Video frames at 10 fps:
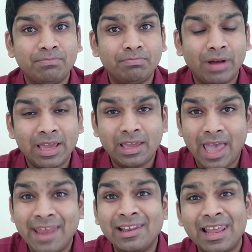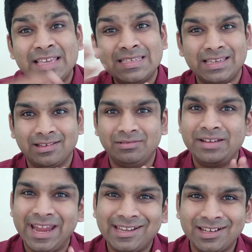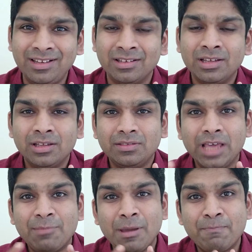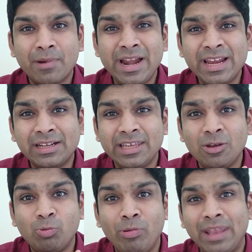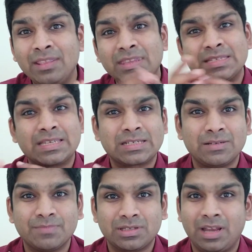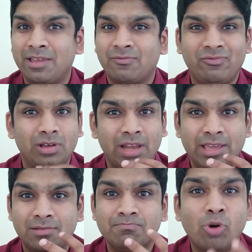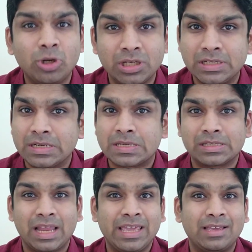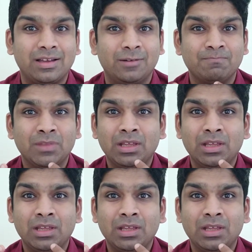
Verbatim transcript: by analyzing data thereby predicting when the systems like like motors like uh,